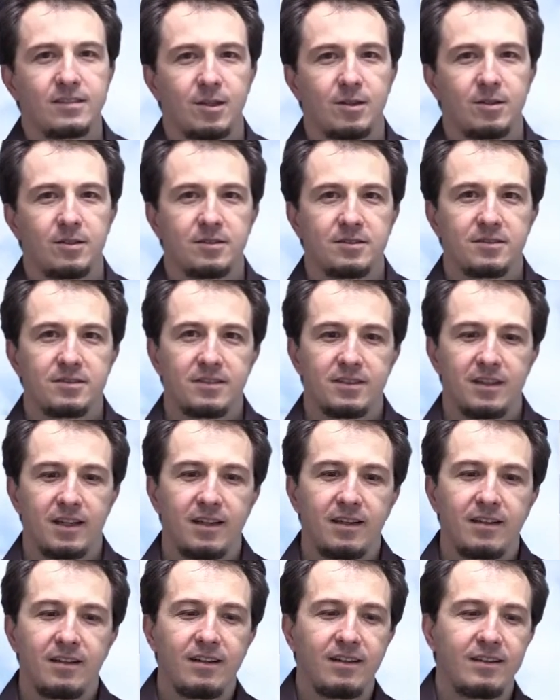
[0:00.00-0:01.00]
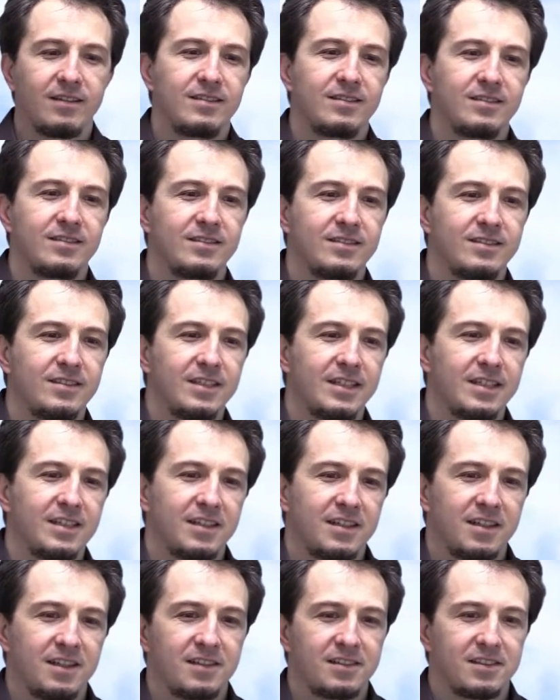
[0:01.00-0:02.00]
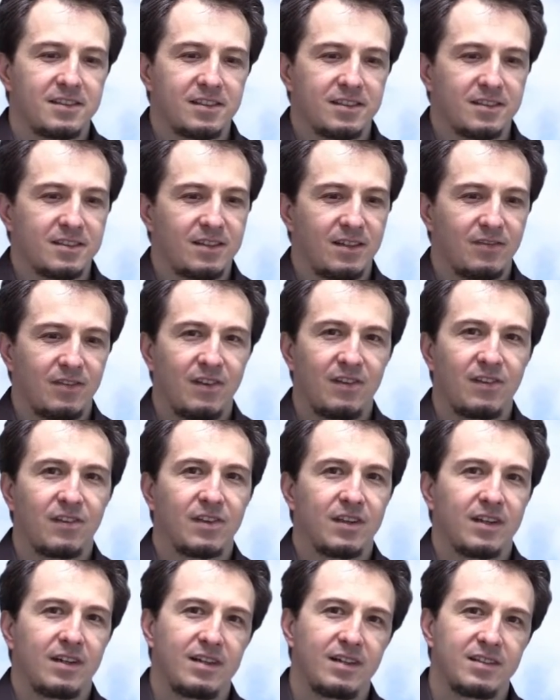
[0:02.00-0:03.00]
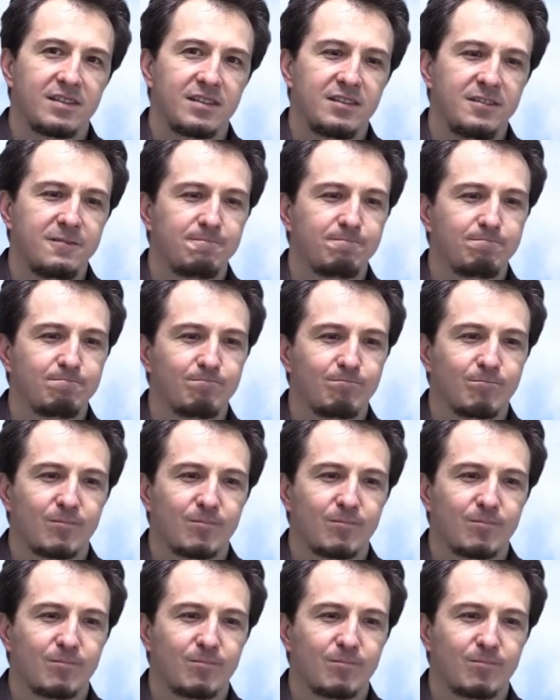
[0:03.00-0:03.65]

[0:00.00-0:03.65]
So today it's the 7th lesson